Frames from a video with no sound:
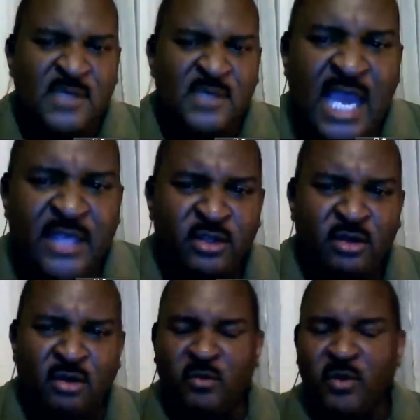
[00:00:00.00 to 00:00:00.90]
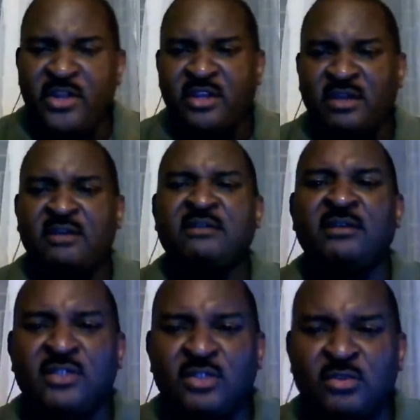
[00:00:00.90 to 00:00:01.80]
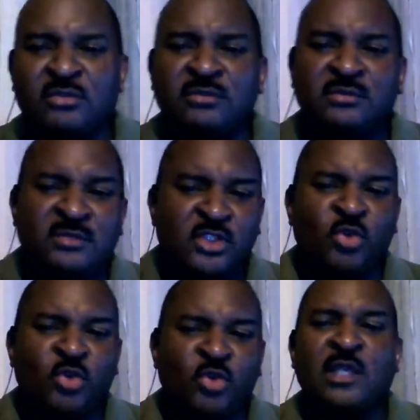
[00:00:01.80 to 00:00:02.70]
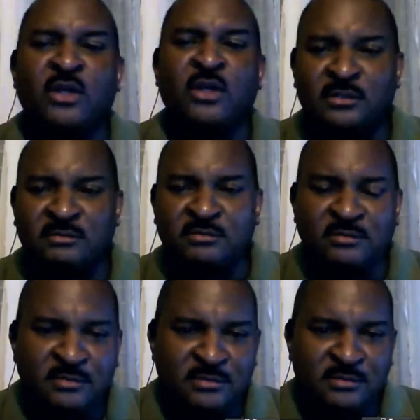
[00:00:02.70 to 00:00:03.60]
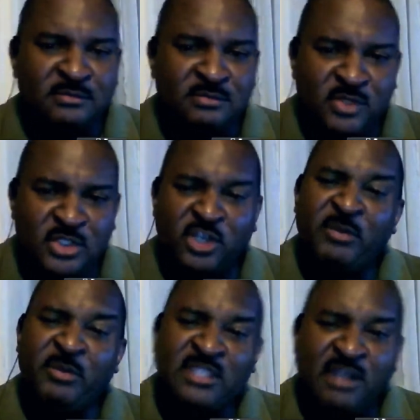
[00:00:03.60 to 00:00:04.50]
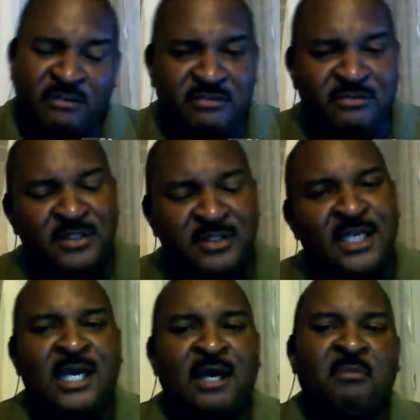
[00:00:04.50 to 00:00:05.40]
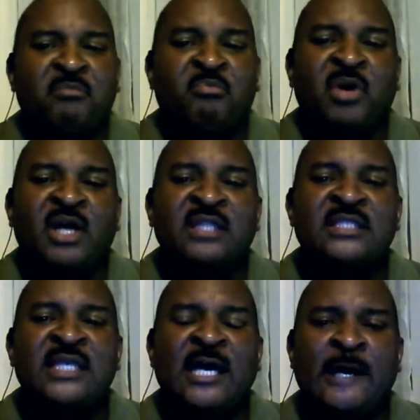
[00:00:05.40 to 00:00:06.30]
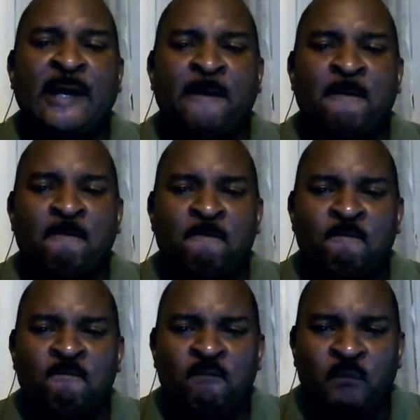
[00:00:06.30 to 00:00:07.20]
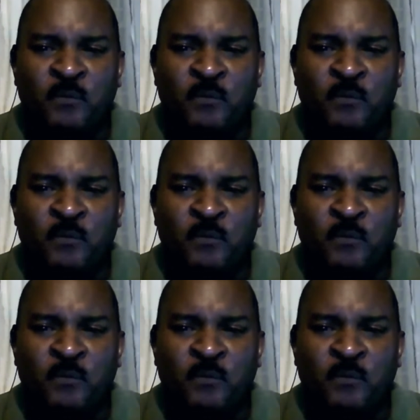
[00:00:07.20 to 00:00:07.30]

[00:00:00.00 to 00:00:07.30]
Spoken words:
I don't know whether two alone is going to be tough, but I'm